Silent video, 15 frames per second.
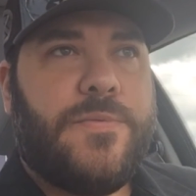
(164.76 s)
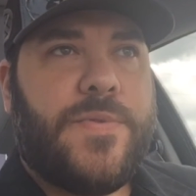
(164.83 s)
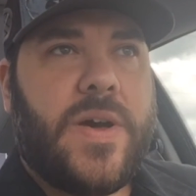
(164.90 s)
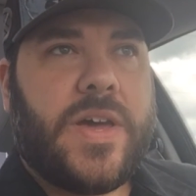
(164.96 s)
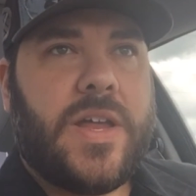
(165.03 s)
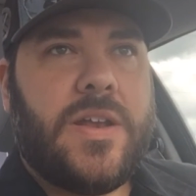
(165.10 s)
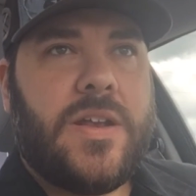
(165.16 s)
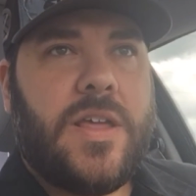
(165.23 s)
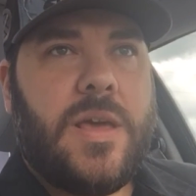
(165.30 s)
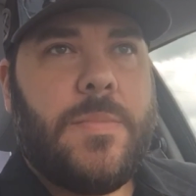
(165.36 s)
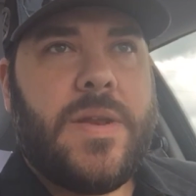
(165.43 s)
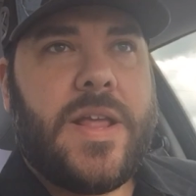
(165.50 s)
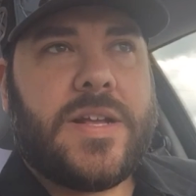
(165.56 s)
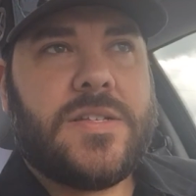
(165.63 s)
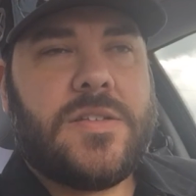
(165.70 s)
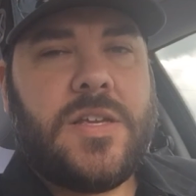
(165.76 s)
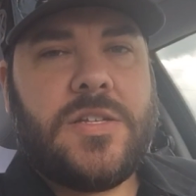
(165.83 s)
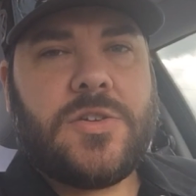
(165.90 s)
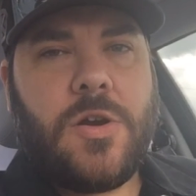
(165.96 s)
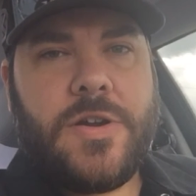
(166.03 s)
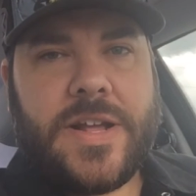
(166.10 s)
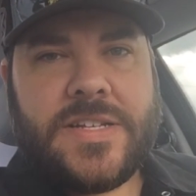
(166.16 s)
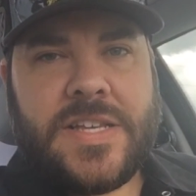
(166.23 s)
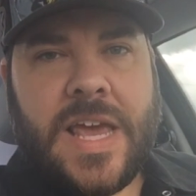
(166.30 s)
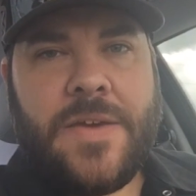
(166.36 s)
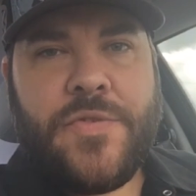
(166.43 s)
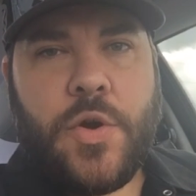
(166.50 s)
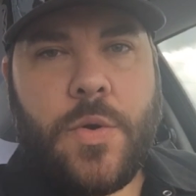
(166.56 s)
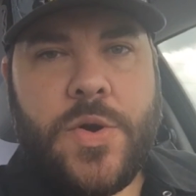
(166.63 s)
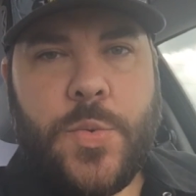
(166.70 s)
fucking he turned
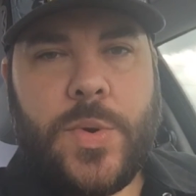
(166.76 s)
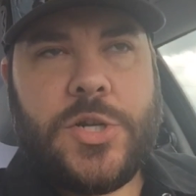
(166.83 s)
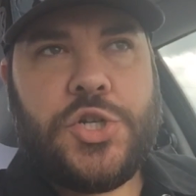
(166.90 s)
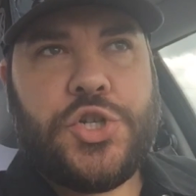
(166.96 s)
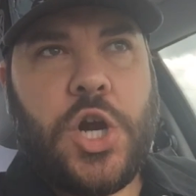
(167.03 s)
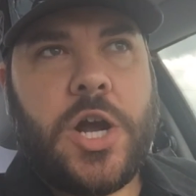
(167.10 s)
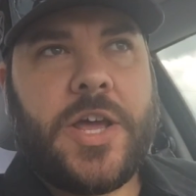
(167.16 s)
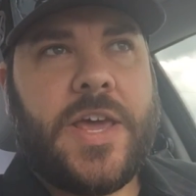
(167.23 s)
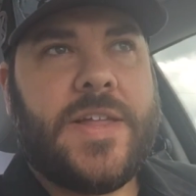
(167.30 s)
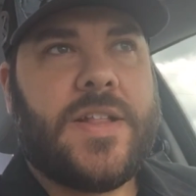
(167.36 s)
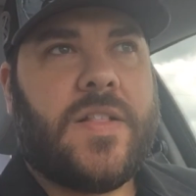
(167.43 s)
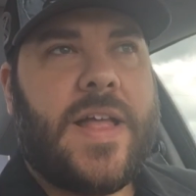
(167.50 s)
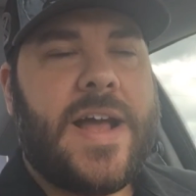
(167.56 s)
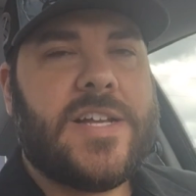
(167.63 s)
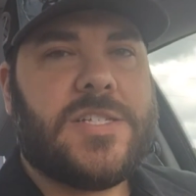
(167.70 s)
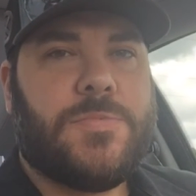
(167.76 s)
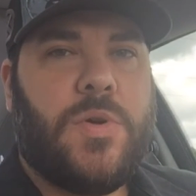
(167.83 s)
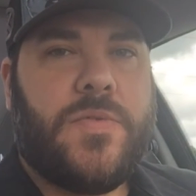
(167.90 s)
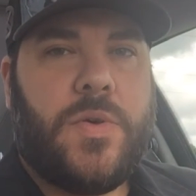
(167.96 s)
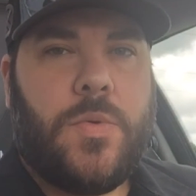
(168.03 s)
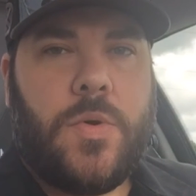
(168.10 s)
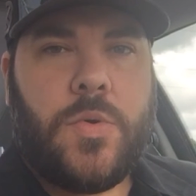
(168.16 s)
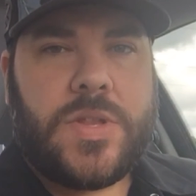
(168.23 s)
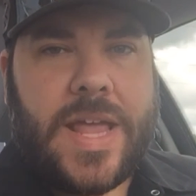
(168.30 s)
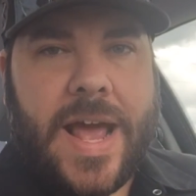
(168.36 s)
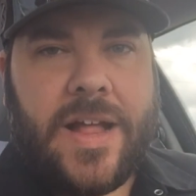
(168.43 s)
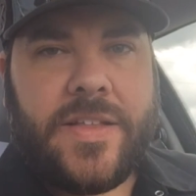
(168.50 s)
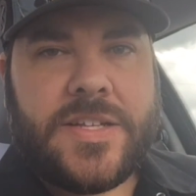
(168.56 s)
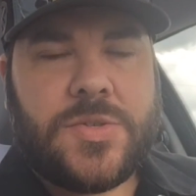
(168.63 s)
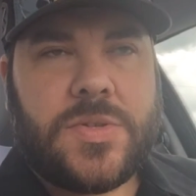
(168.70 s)
Xavier into a junkie in the last movie. What the
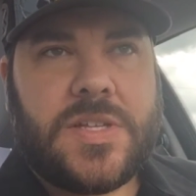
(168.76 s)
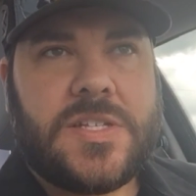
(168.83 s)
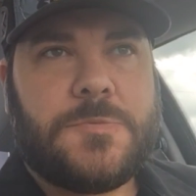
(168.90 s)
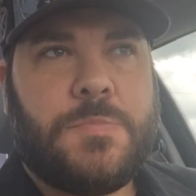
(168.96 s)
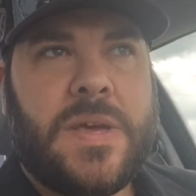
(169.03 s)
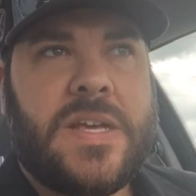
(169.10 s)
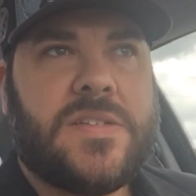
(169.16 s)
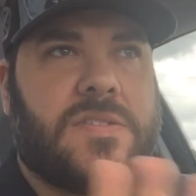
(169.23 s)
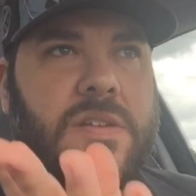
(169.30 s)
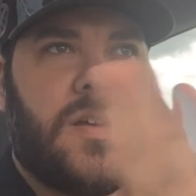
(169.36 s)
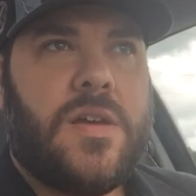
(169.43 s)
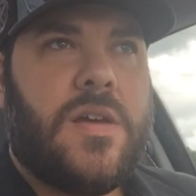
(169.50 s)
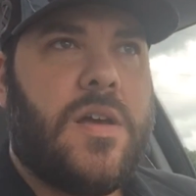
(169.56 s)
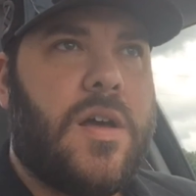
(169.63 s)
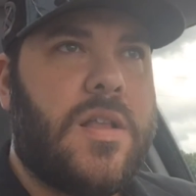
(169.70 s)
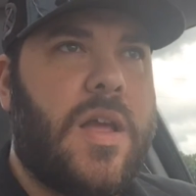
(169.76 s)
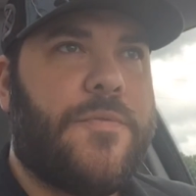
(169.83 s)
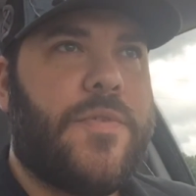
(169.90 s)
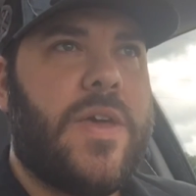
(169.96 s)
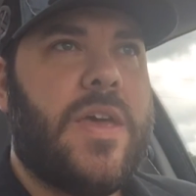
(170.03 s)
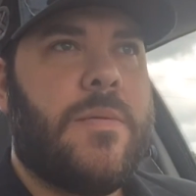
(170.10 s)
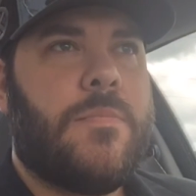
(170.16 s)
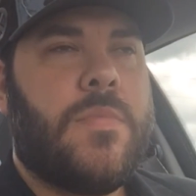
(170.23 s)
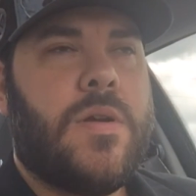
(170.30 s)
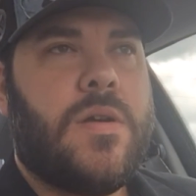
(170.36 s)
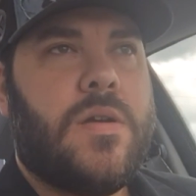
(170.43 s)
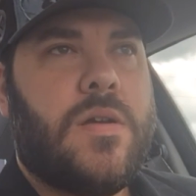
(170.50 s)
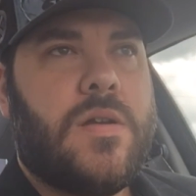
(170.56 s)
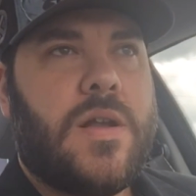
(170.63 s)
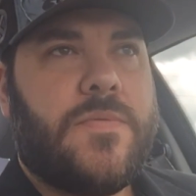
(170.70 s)
hell is with this Beast? Enough of him.
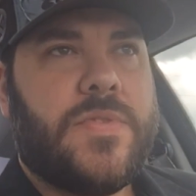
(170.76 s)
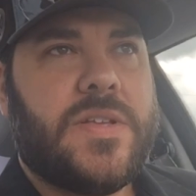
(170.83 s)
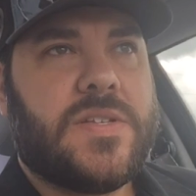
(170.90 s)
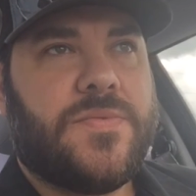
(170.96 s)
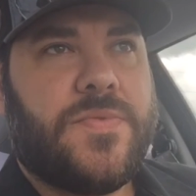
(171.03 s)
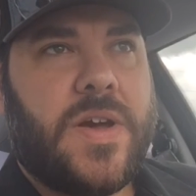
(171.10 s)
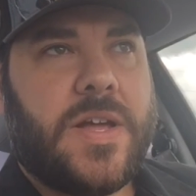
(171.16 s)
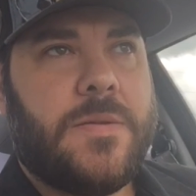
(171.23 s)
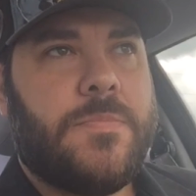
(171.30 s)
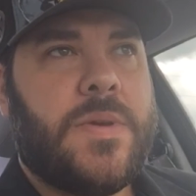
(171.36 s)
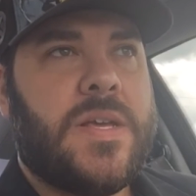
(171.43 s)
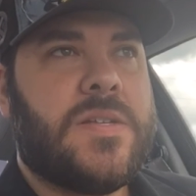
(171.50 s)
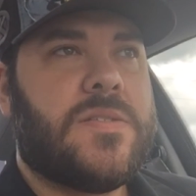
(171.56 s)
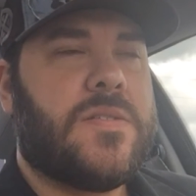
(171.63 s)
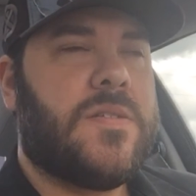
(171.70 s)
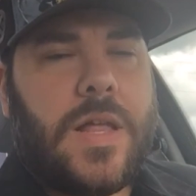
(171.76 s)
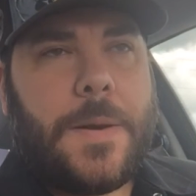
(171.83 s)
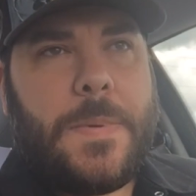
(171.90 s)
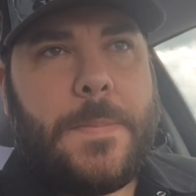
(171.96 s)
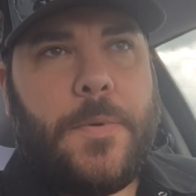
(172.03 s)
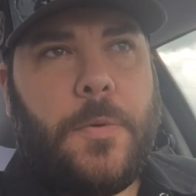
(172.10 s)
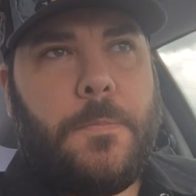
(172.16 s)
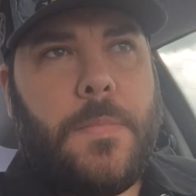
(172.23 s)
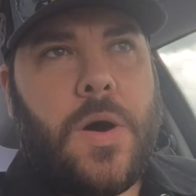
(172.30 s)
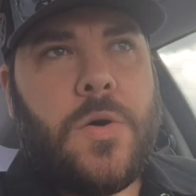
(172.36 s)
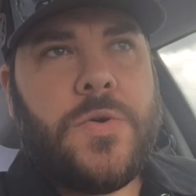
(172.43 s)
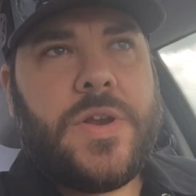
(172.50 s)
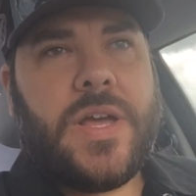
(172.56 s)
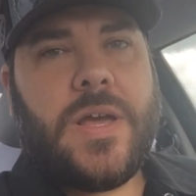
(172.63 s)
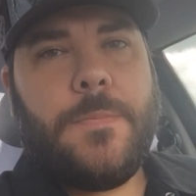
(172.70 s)
Enough of this fucking Beast. A lot of people
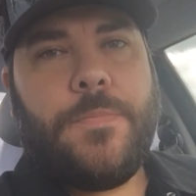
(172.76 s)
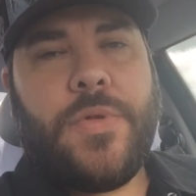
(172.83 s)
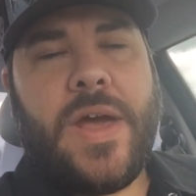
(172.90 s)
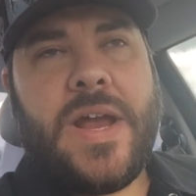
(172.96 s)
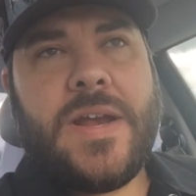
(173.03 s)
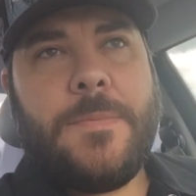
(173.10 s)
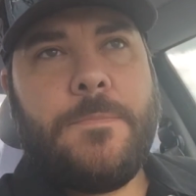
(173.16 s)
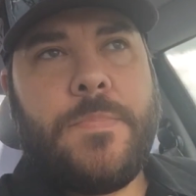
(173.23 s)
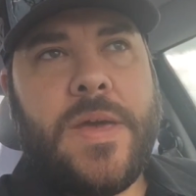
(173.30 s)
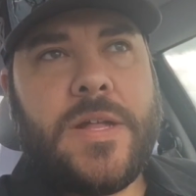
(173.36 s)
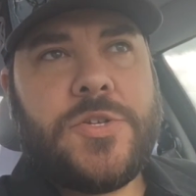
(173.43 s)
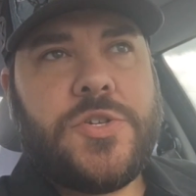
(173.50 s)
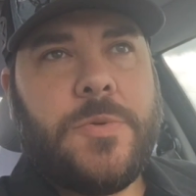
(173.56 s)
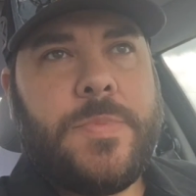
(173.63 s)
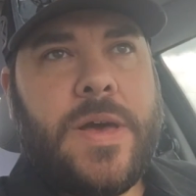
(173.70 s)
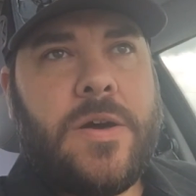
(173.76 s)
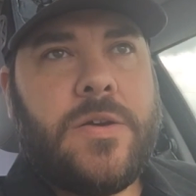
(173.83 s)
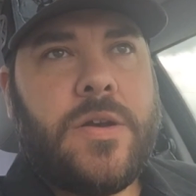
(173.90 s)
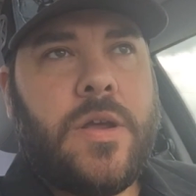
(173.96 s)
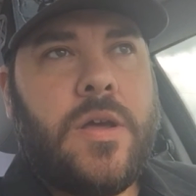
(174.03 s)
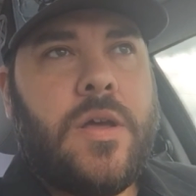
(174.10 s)
moaned and complained and bitched about